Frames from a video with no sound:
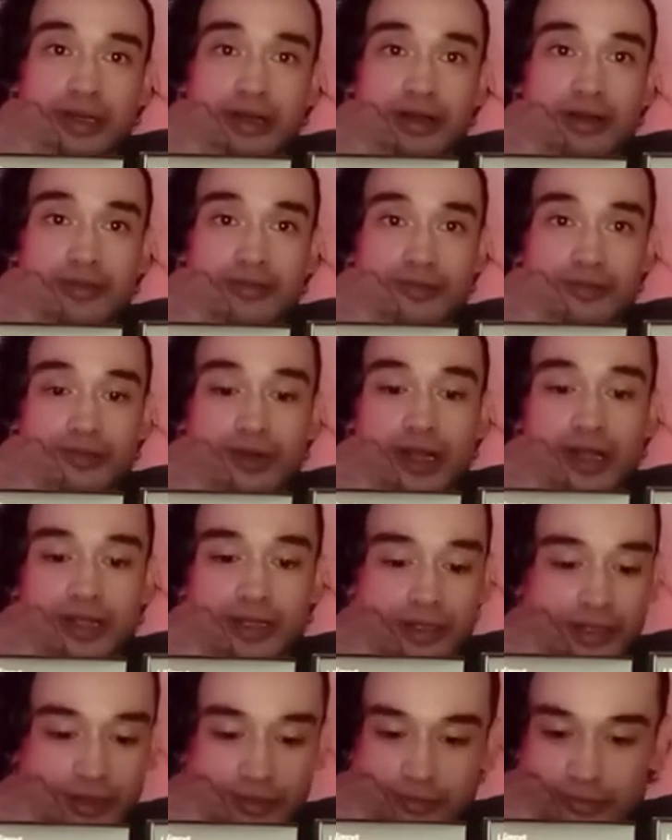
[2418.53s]
a
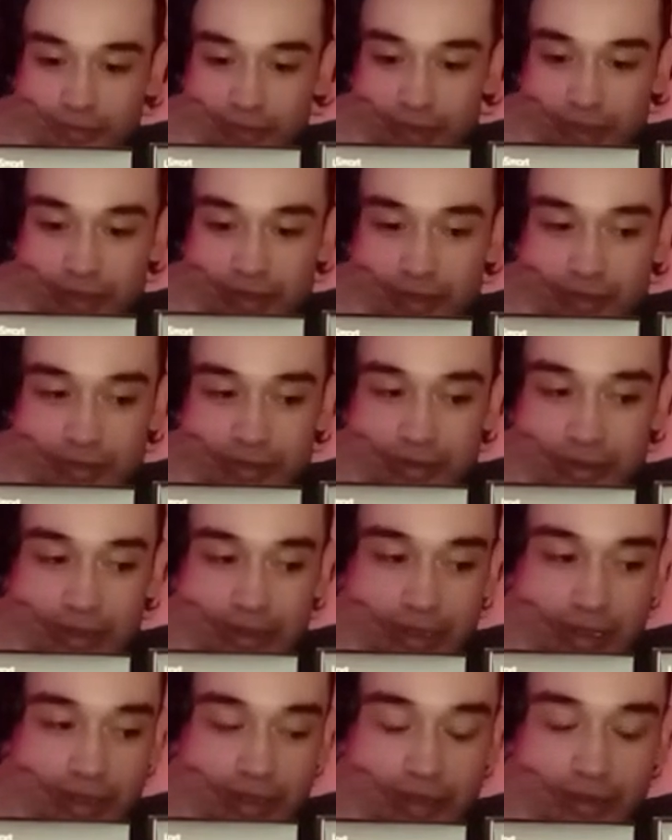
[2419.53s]
variety of ways.
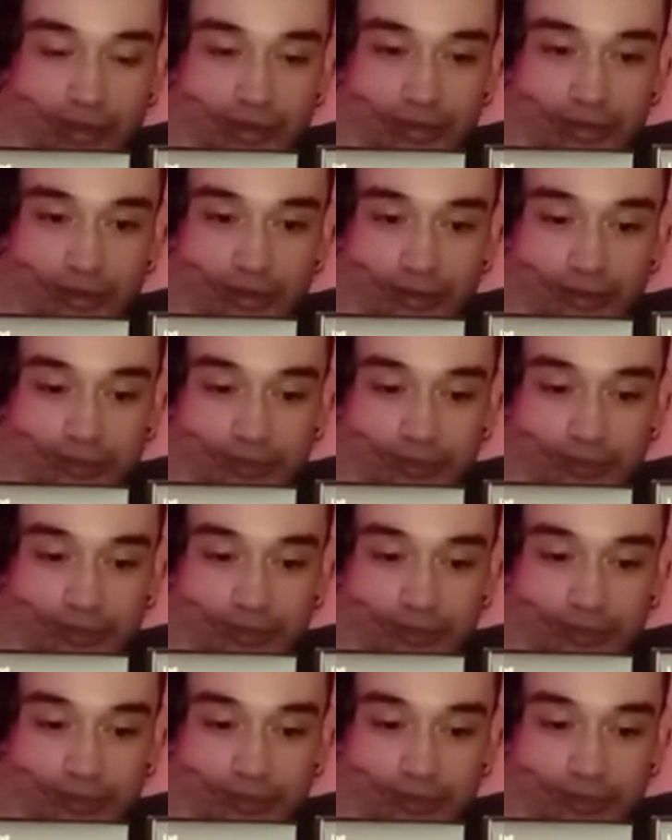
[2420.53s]
And